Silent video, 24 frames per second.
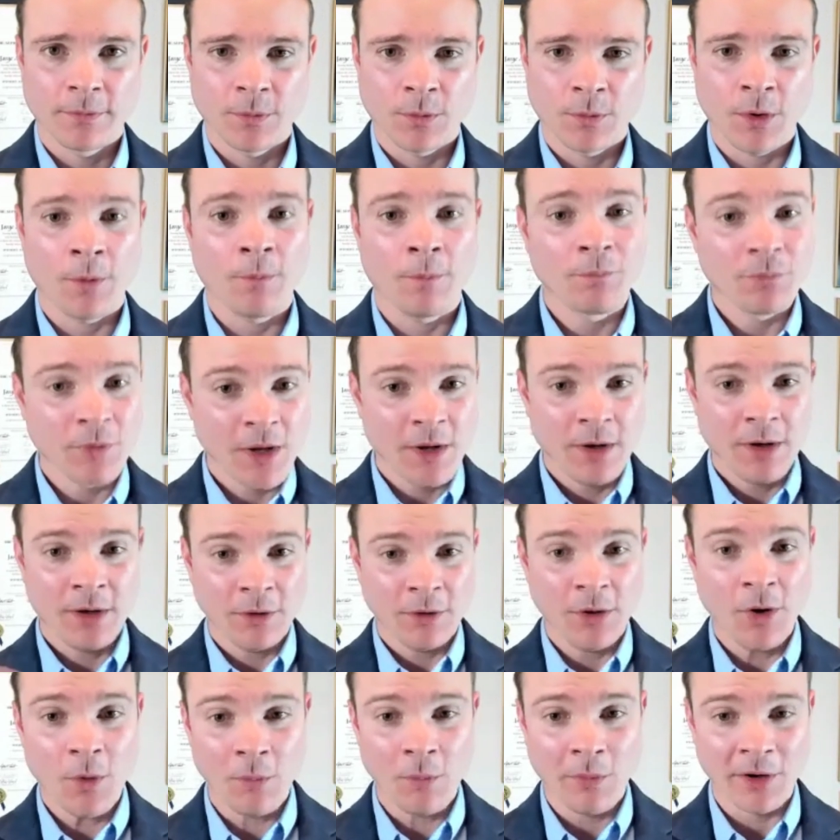Well,
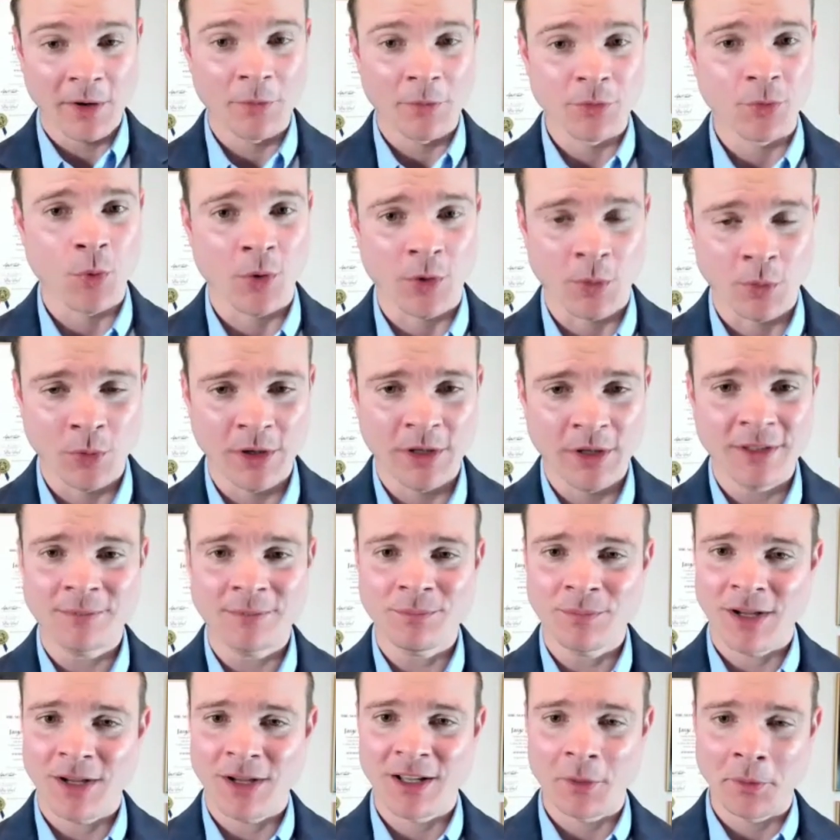hello. My name is Attorney
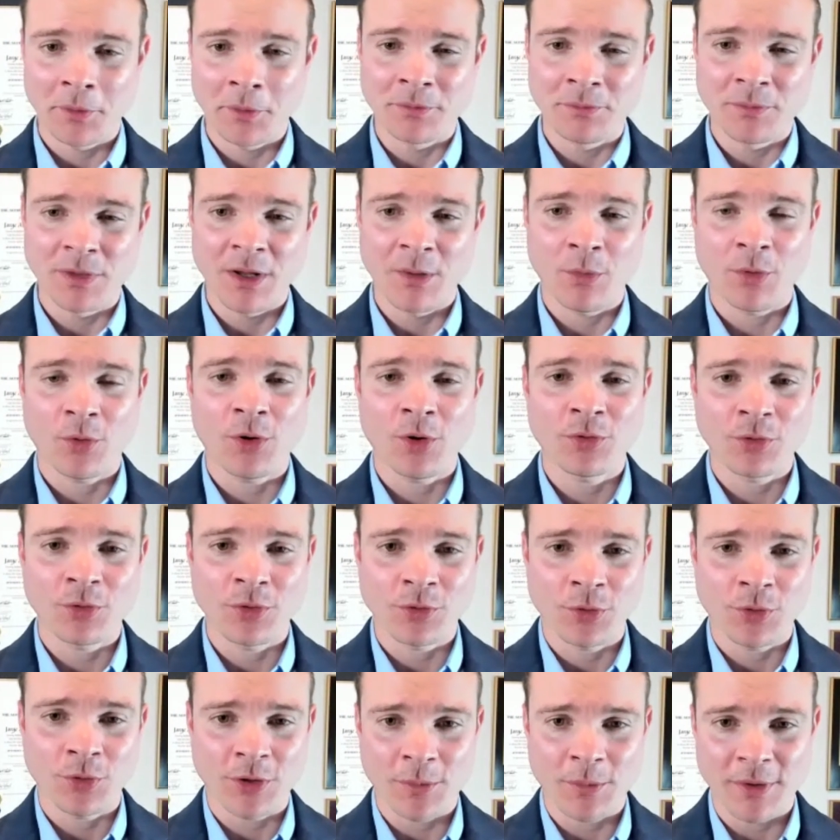Molina. I am an immigration
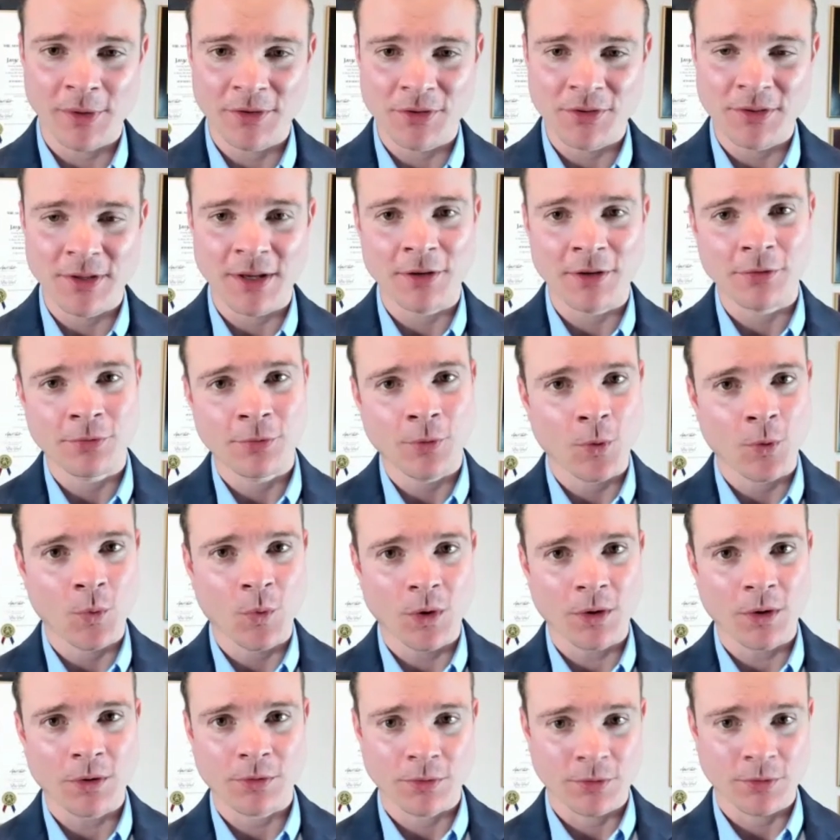attorney based in Dallas-Fort
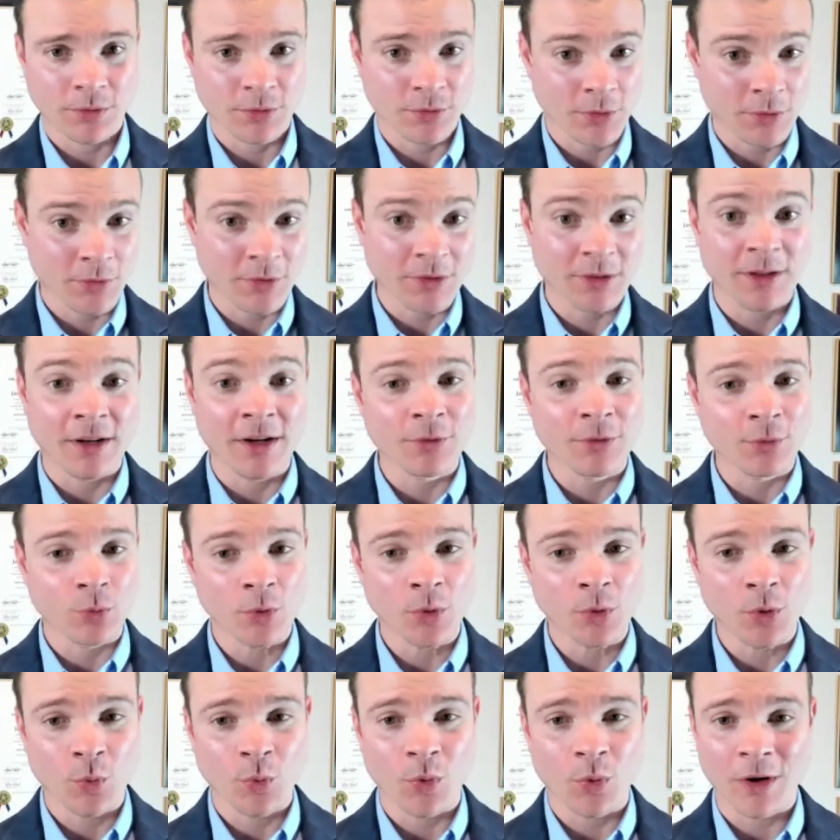Worth. We're serving clients
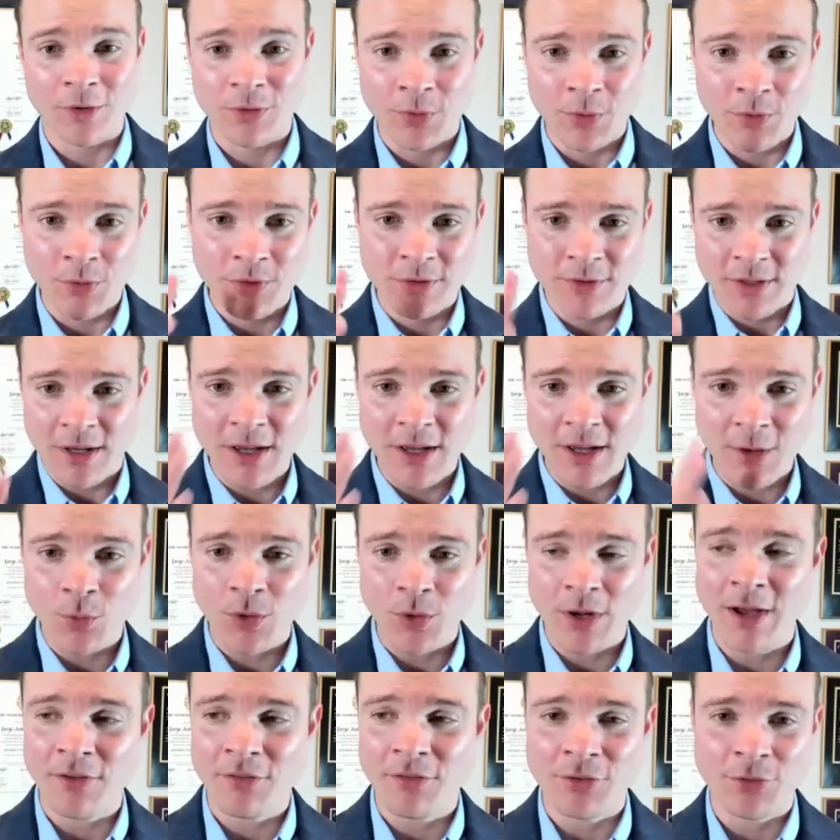worldwide. Today,
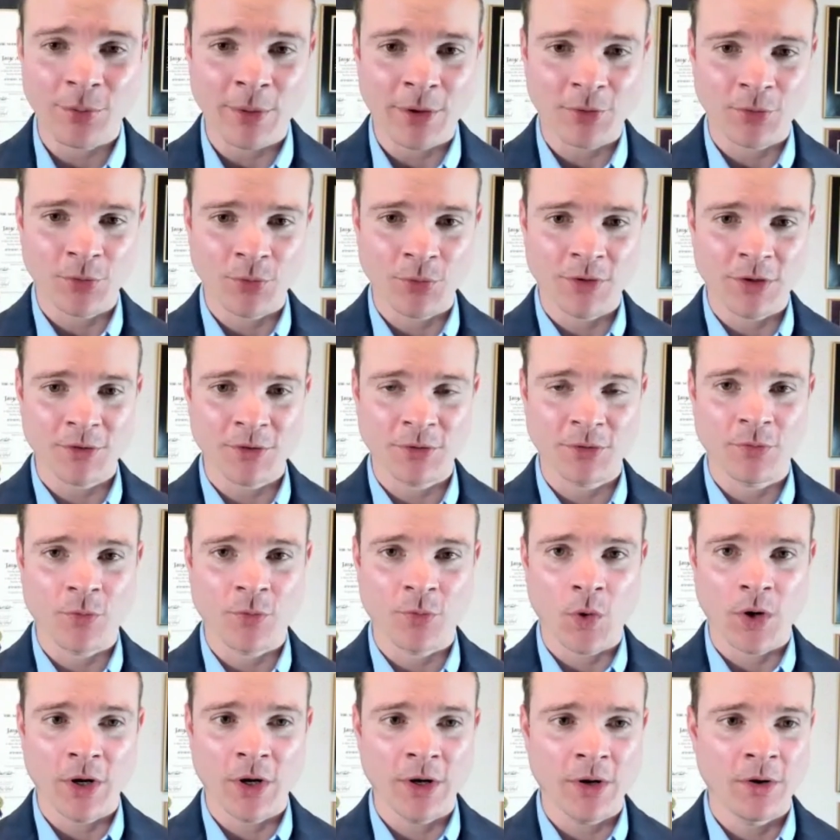we have a special session
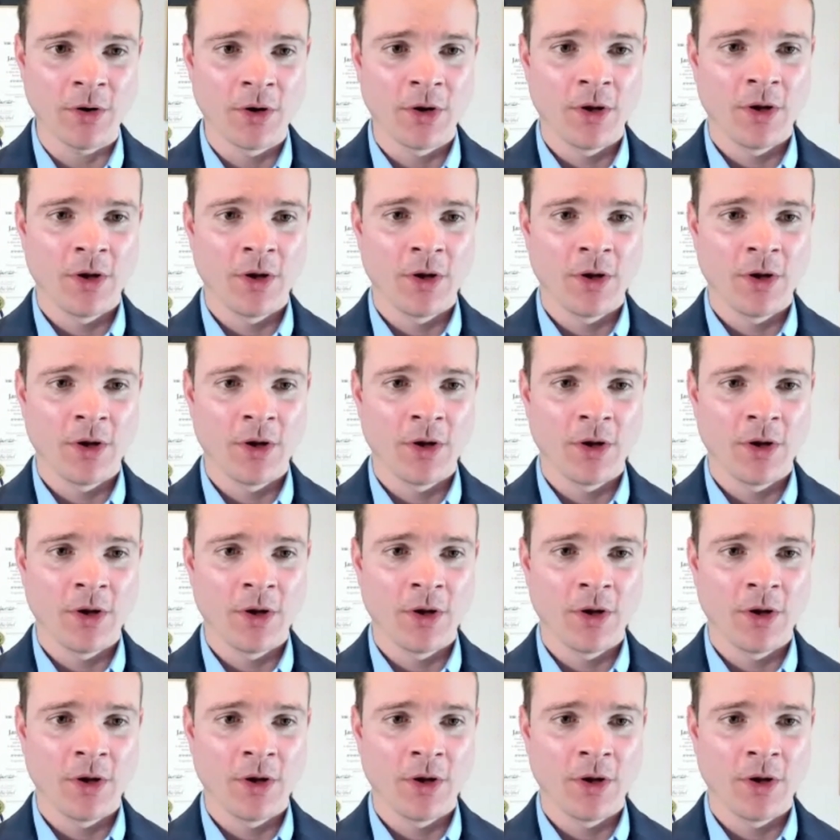for you,